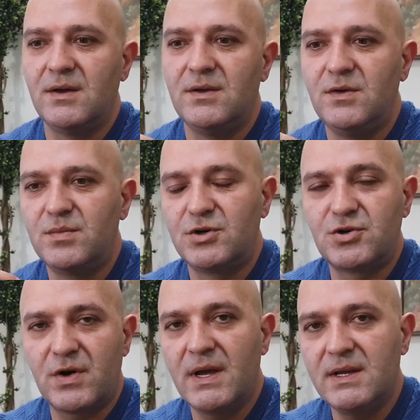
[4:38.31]
you
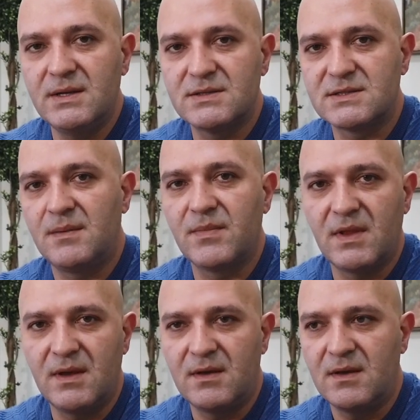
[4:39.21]
portray
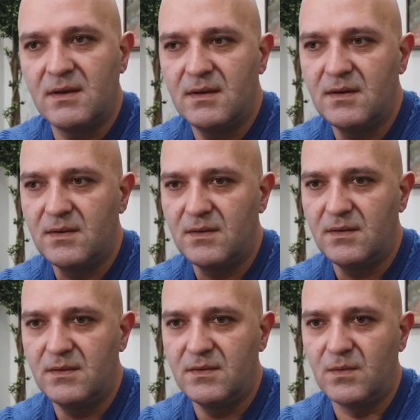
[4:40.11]
something
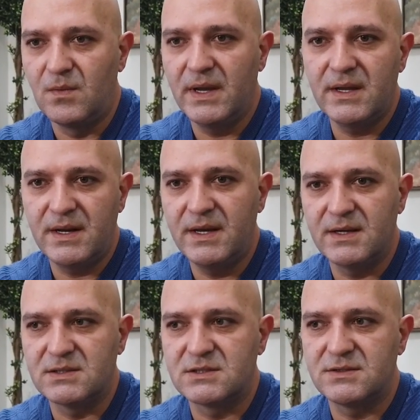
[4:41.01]
the way it
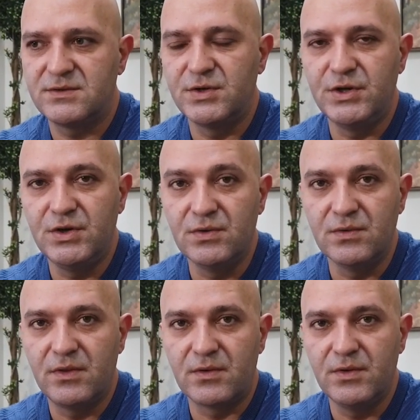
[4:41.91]
is to
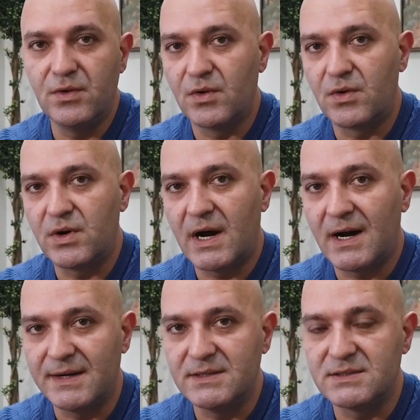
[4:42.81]
you through your
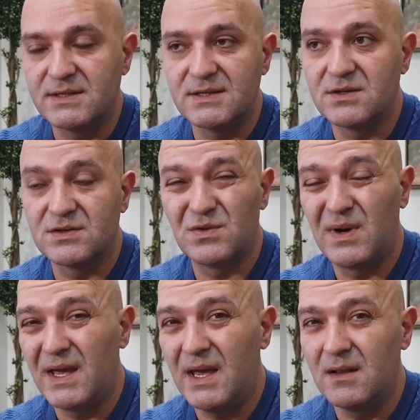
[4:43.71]
eyes. This is also
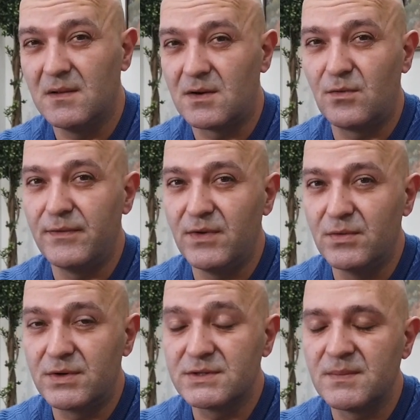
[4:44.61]
why I hate a lot of
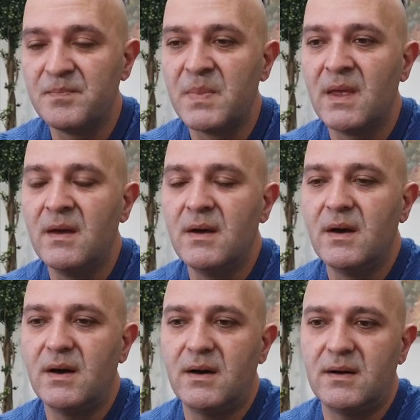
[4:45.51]
reviewers.
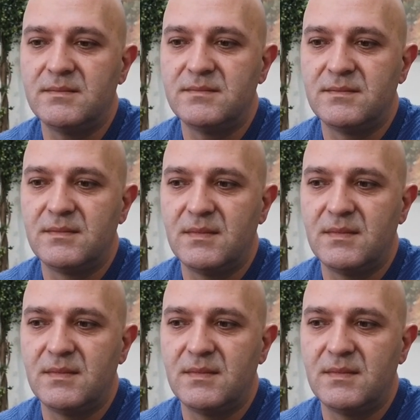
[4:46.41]
So